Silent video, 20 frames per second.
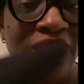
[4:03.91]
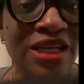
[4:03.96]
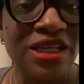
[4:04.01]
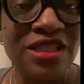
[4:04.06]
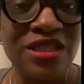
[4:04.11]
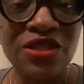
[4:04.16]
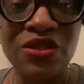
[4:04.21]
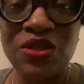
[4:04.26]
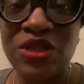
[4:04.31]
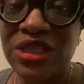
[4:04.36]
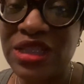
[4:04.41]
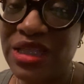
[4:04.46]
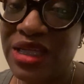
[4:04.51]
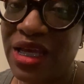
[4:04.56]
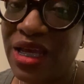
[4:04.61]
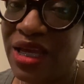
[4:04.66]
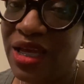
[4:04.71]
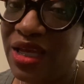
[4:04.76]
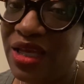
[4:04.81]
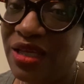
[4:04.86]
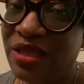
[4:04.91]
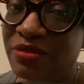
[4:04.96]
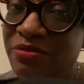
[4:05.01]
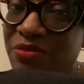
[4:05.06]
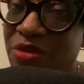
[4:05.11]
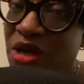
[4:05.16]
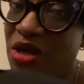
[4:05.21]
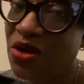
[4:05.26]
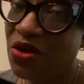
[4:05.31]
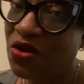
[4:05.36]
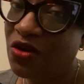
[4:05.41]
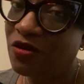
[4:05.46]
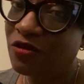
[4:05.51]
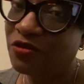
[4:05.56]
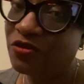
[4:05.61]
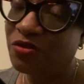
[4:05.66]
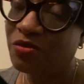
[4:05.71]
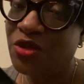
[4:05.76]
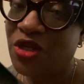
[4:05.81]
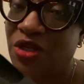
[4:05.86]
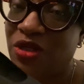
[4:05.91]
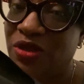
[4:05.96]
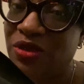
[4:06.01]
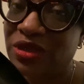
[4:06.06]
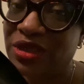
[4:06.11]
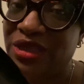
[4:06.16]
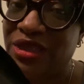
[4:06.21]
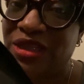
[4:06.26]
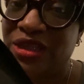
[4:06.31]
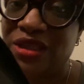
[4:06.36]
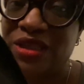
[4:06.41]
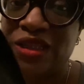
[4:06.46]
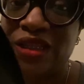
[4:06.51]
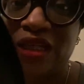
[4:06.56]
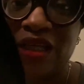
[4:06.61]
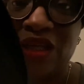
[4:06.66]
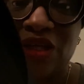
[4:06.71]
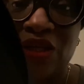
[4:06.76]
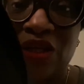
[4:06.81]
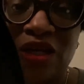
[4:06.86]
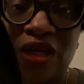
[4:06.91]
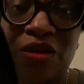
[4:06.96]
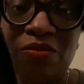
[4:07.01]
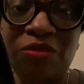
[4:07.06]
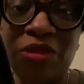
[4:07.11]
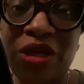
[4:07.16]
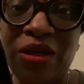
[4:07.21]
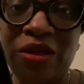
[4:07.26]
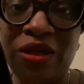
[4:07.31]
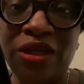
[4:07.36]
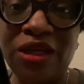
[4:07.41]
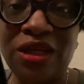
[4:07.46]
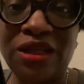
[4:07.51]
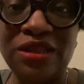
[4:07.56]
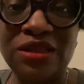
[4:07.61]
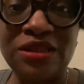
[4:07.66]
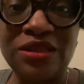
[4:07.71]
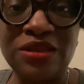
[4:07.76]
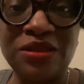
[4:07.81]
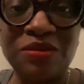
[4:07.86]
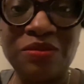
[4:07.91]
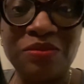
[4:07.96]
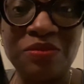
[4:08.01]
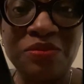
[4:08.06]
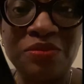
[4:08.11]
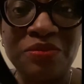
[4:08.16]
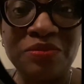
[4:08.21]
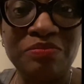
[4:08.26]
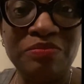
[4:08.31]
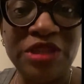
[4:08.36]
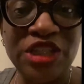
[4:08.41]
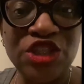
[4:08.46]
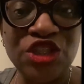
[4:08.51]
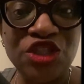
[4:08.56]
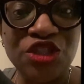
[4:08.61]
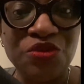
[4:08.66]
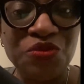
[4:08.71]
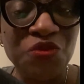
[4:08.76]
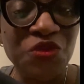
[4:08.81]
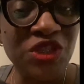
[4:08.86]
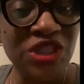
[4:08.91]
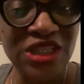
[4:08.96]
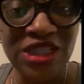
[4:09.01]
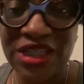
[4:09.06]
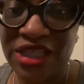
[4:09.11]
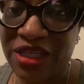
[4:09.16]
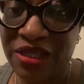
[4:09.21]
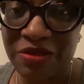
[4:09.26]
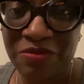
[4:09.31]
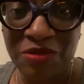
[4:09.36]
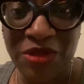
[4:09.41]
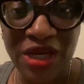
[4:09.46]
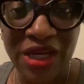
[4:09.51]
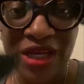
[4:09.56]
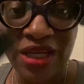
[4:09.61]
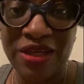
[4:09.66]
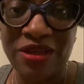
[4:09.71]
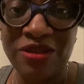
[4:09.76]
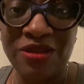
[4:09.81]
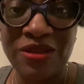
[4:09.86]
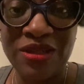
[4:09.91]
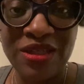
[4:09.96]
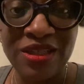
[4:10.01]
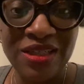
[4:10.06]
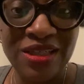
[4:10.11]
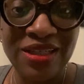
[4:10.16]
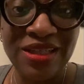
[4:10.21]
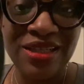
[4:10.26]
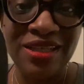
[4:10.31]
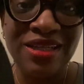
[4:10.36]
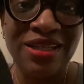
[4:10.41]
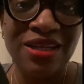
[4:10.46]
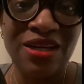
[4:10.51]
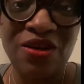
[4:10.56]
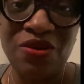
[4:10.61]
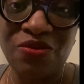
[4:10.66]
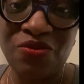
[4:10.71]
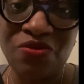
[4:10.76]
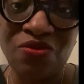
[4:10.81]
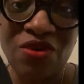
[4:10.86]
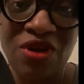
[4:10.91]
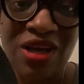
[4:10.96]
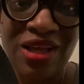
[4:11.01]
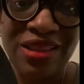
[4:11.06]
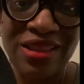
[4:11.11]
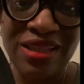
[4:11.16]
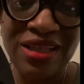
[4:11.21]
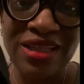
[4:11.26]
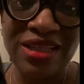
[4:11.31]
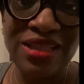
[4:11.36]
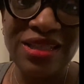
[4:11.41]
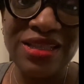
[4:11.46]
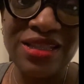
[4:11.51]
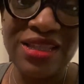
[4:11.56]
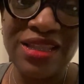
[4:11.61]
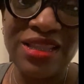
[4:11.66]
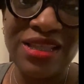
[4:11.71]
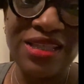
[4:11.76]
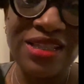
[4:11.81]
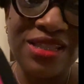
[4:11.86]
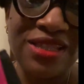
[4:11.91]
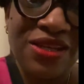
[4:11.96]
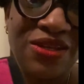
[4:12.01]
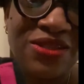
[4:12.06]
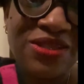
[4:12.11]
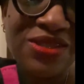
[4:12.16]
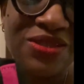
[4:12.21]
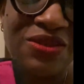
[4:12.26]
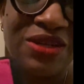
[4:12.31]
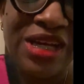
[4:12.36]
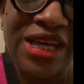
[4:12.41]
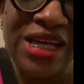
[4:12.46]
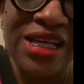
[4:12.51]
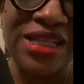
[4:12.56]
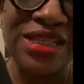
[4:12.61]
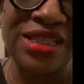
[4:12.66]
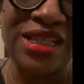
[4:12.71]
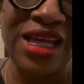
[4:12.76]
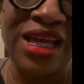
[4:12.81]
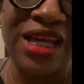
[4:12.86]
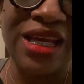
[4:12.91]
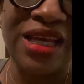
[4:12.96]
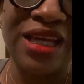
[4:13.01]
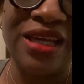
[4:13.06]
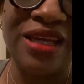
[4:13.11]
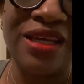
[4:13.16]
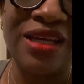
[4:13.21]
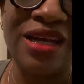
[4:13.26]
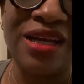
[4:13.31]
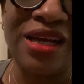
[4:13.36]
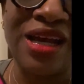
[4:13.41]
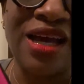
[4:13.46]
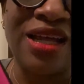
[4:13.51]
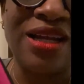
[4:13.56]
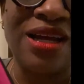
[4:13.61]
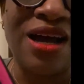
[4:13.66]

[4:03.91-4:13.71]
So today, my haul from Aldi, my um, mission was to get my Rothy's, and this also has a kind of